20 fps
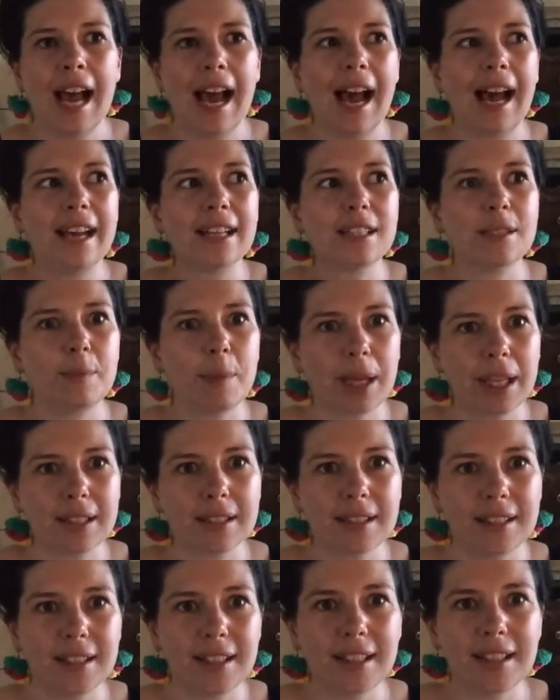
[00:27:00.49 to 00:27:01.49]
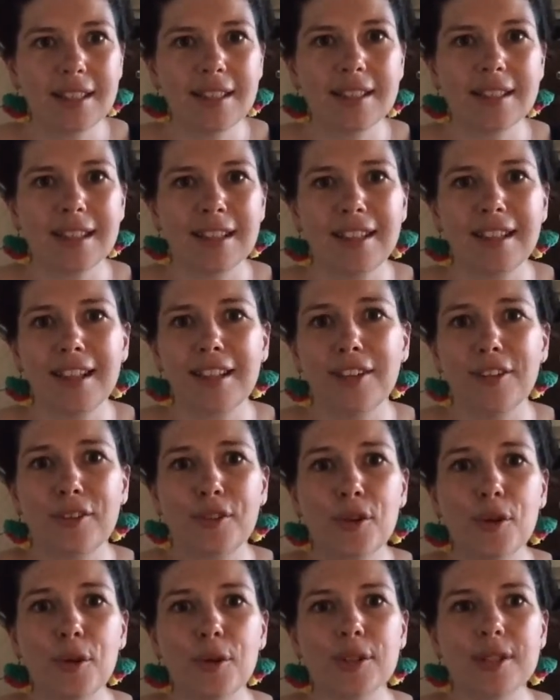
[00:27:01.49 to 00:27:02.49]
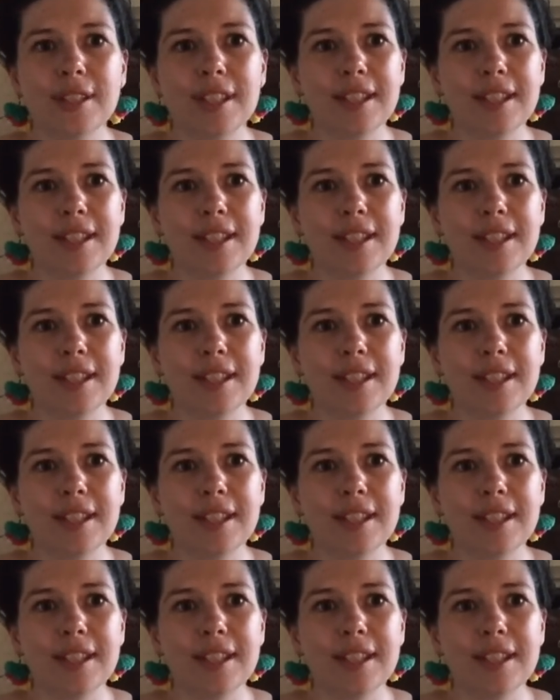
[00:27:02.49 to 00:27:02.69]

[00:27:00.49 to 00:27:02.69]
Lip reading: aspects to this. And then, of course,